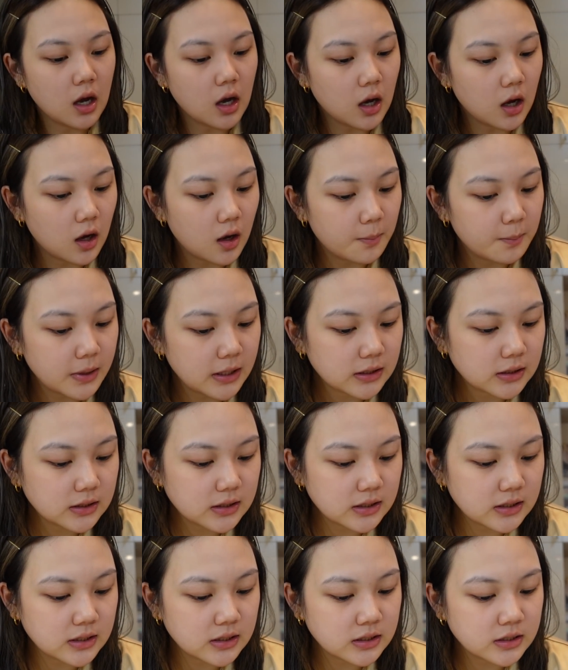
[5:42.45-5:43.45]
It
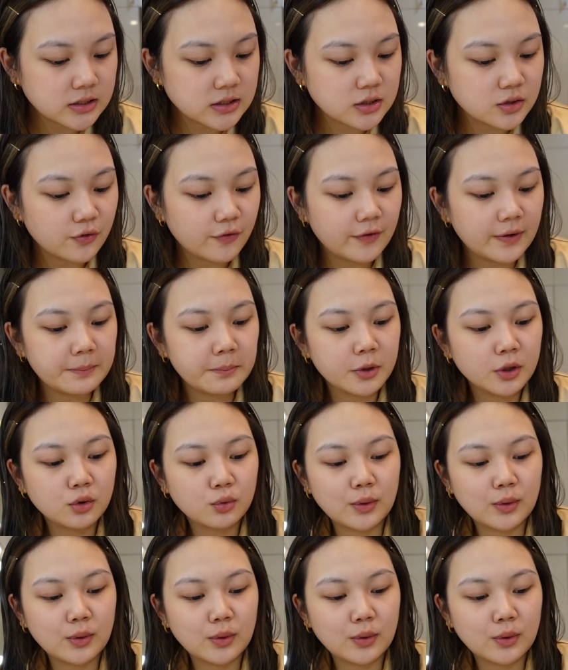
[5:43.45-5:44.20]
is November